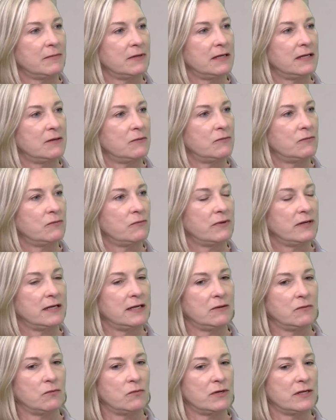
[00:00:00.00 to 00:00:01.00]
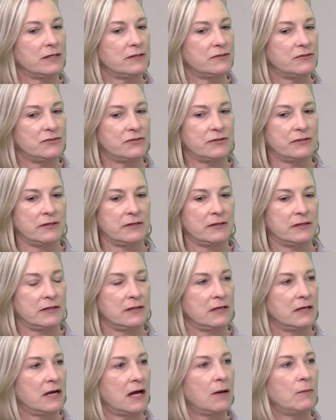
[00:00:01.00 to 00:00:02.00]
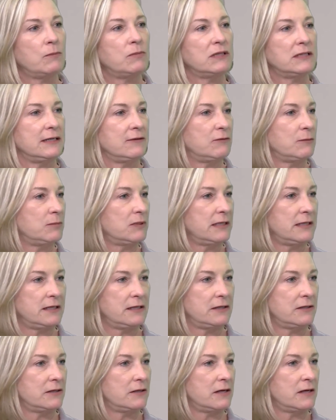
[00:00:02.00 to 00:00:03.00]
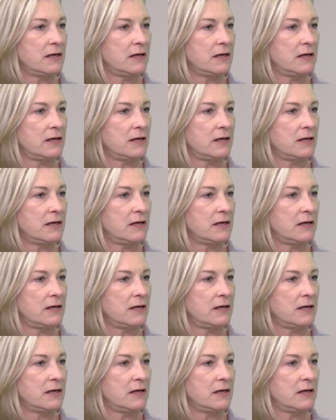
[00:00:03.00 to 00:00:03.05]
it was unbelievably